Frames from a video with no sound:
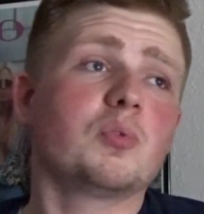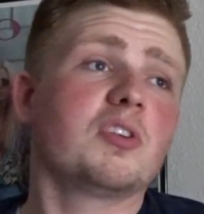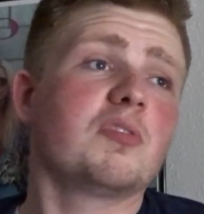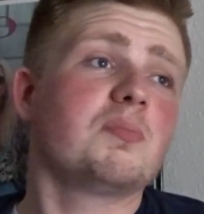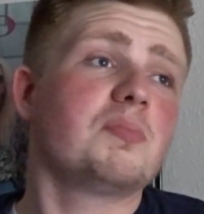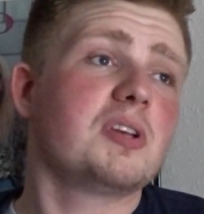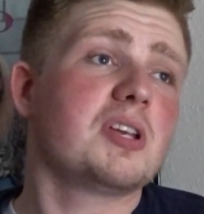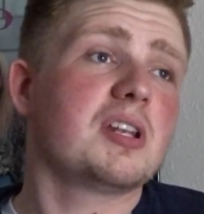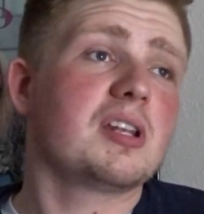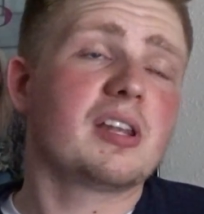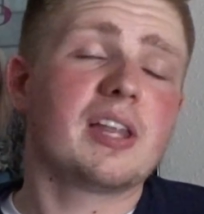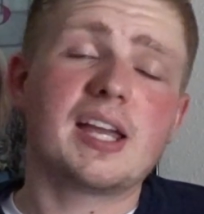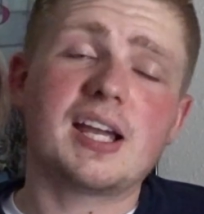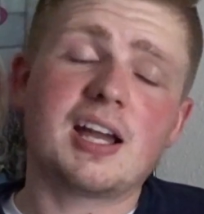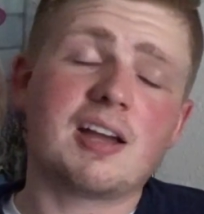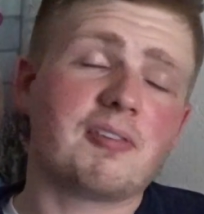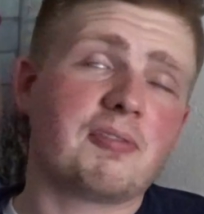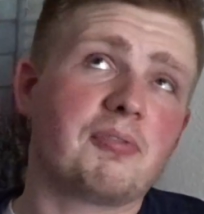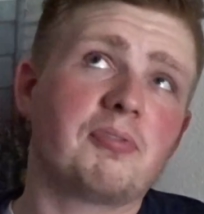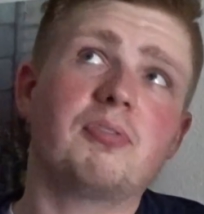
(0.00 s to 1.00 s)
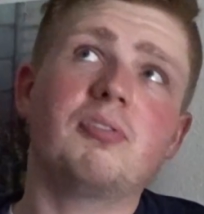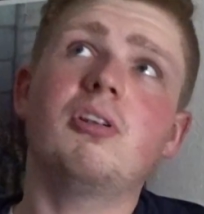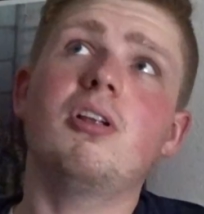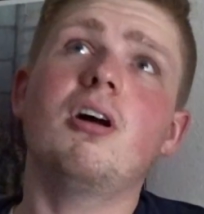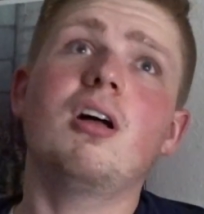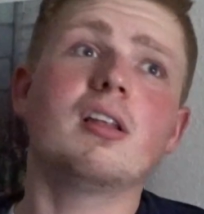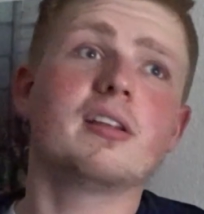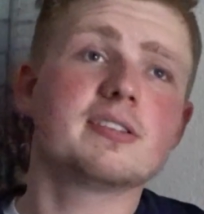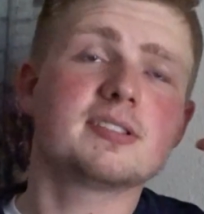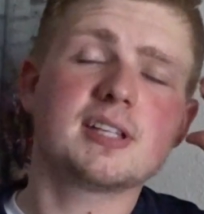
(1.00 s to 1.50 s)
would have been like a
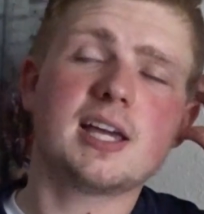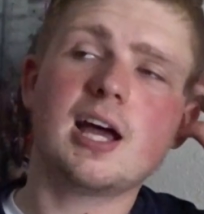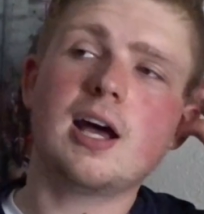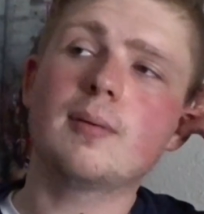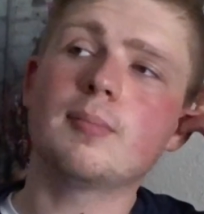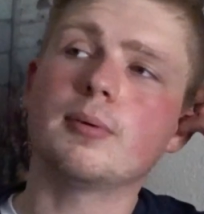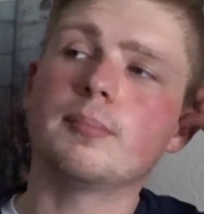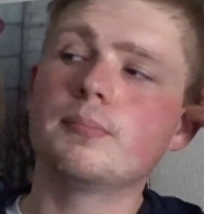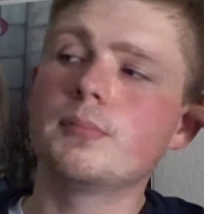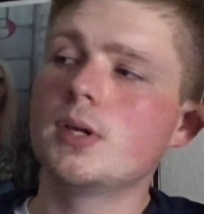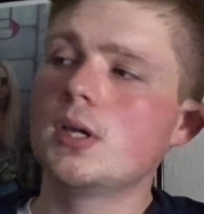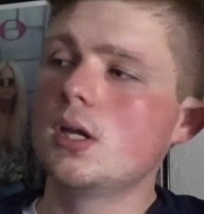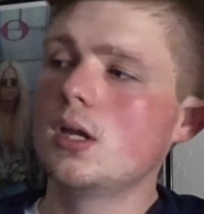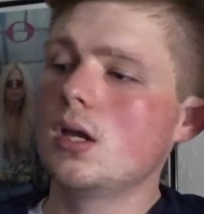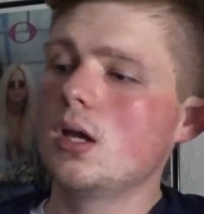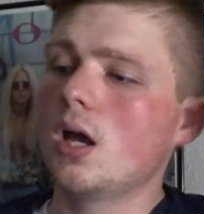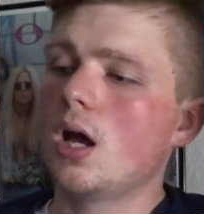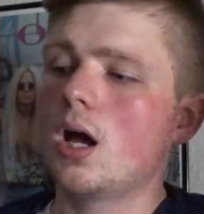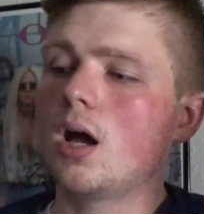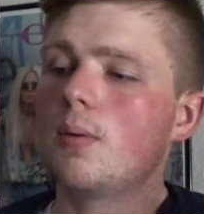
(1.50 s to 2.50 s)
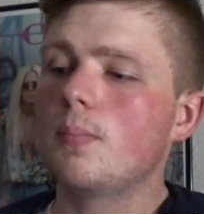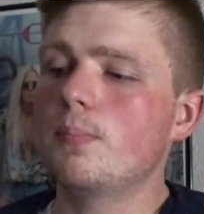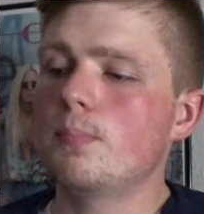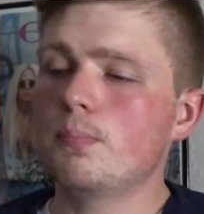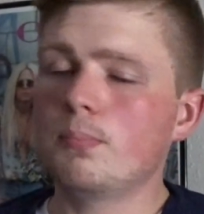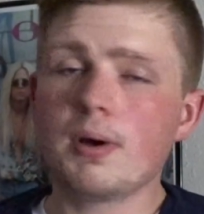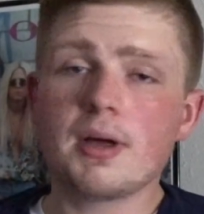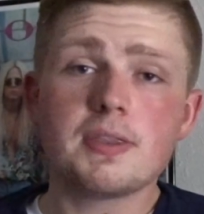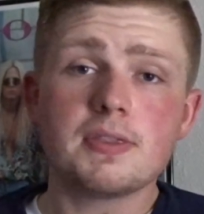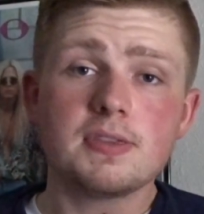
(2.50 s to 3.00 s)
flawless album. Um,
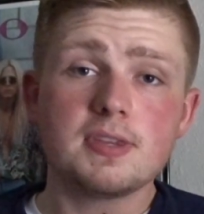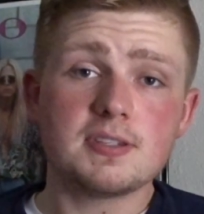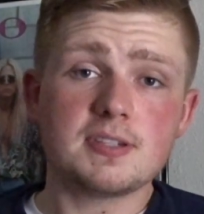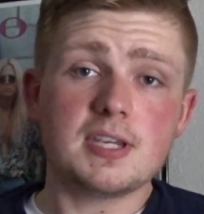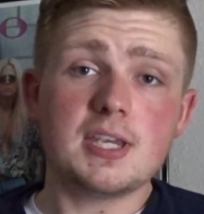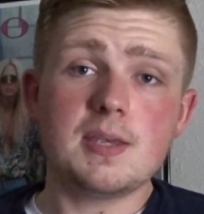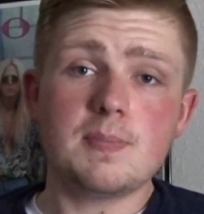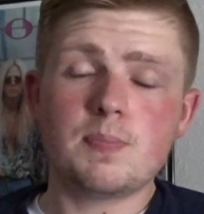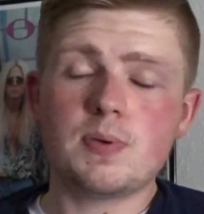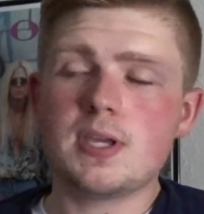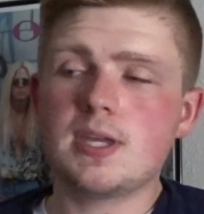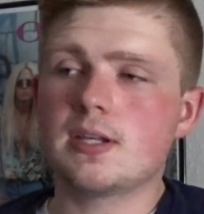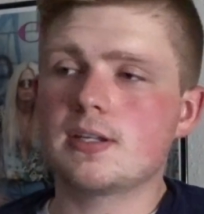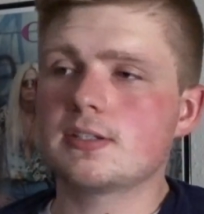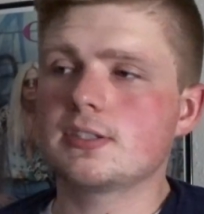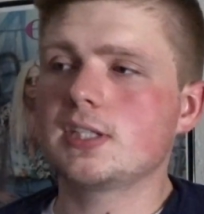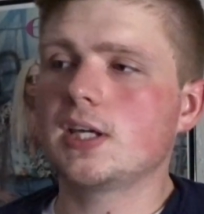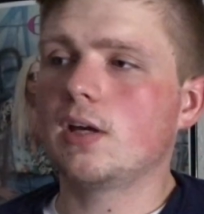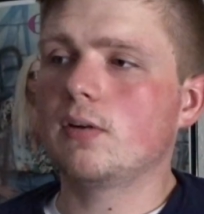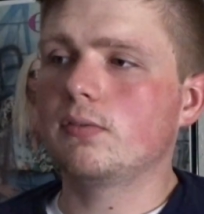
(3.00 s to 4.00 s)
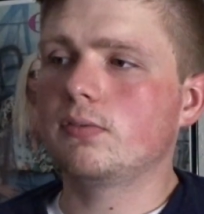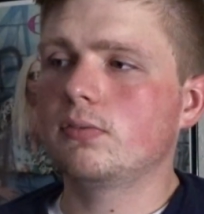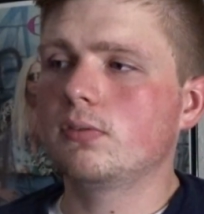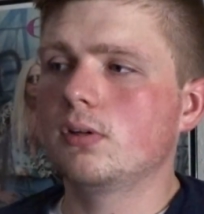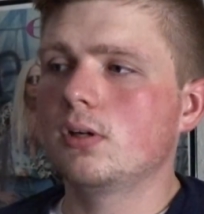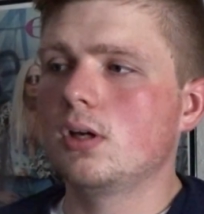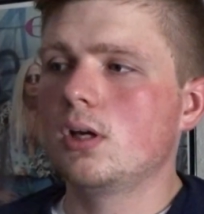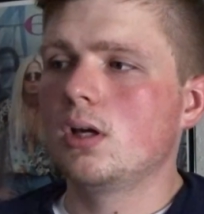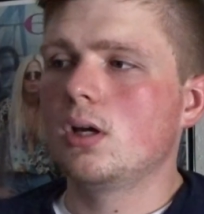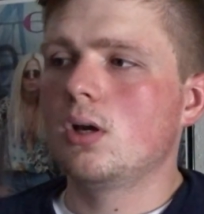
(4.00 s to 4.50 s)
but this EP in itself
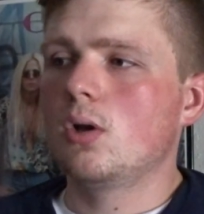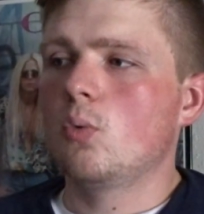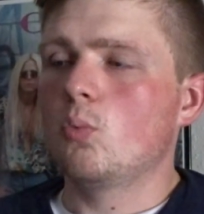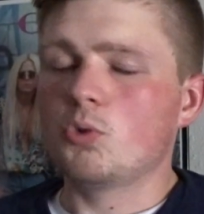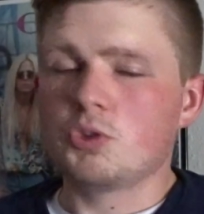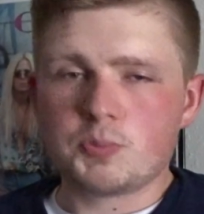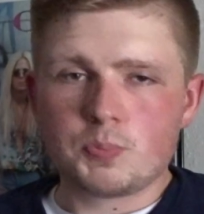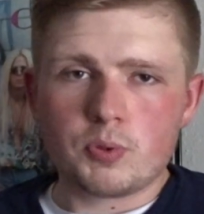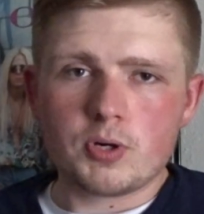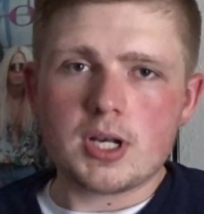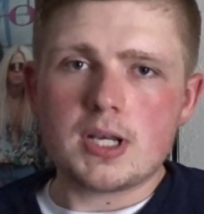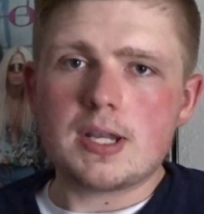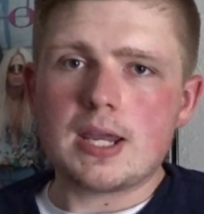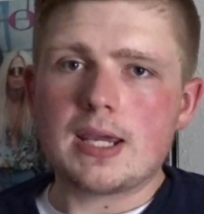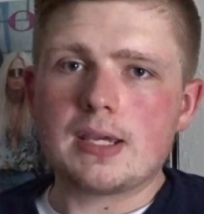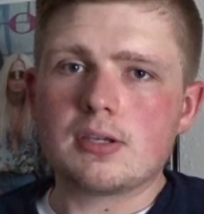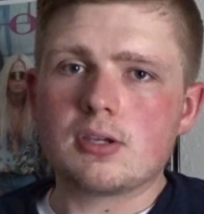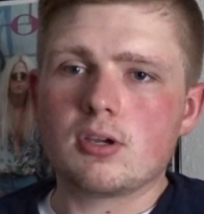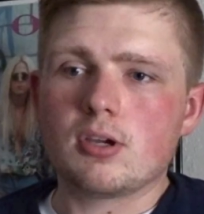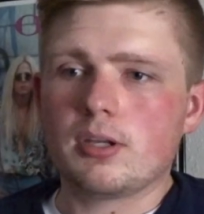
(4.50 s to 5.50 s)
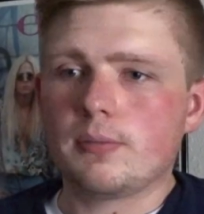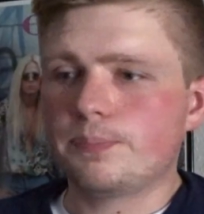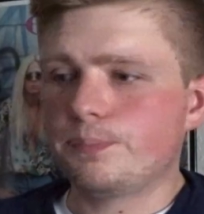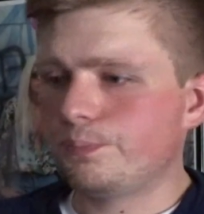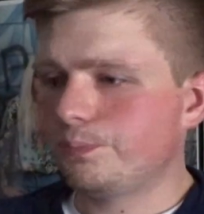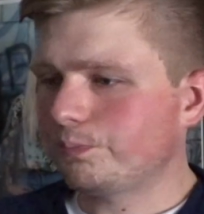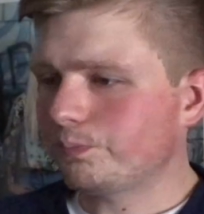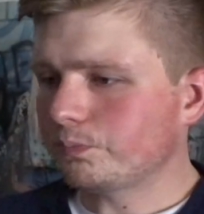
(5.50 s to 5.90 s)
was pretty dang good.